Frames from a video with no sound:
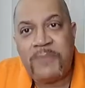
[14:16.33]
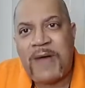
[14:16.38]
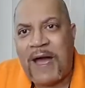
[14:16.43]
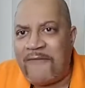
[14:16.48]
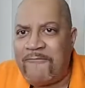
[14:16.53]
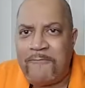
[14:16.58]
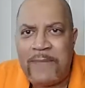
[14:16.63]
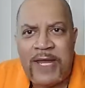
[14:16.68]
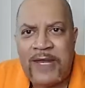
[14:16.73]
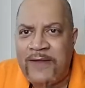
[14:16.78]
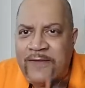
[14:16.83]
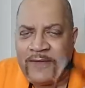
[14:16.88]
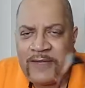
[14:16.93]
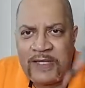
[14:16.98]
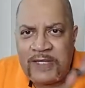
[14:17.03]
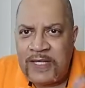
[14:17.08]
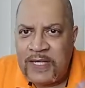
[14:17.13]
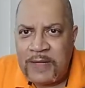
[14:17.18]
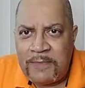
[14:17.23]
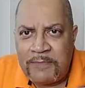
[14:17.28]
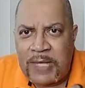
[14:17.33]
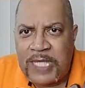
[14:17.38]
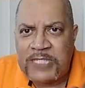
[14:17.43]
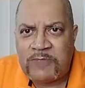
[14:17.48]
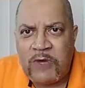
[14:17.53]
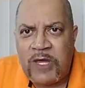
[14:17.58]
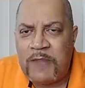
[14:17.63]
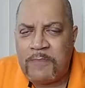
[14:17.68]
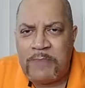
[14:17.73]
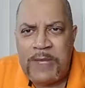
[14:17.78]
I've been in places
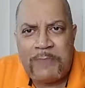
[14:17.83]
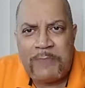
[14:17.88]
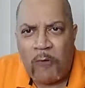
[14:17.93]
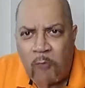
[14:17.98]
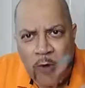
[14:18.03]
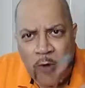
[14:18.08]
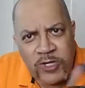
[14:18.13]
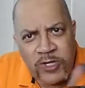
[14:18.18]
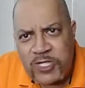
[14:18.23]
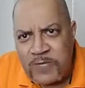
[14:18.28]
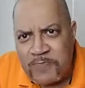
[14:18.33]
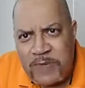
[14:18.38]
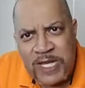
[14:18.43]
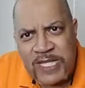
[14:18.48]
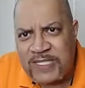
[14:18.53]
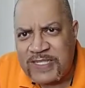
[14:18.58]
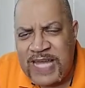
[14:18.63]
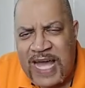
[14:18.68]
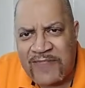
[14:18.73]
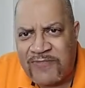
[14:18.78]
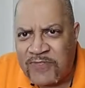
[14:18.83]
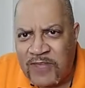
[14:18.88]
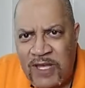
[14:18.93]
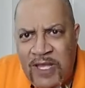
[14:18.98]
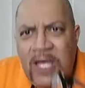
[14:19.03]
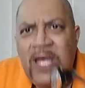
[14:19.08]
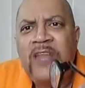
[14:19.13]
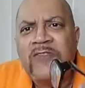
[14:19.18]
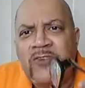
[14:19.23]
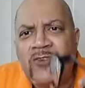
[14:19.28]
where the people worship, and it's not the
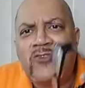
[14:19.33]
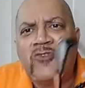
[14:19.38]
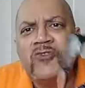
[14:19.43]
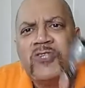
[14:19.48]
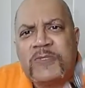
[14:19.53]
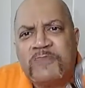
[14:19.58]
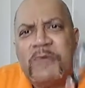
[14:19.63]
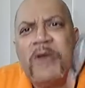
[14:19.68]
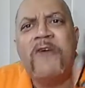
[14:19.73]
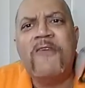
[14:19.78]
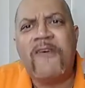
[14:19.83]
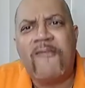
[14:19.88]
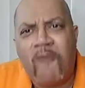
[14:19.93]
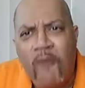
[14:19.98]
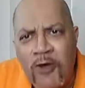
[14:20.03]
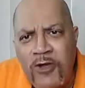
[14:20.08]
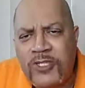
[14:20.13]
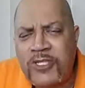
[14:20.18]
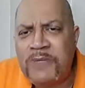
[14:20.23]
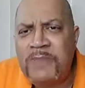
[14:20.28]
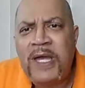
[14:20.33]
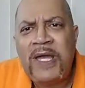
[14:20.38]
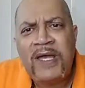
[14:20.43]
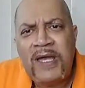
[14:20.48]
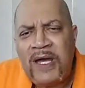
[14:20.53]
true spirit of worship,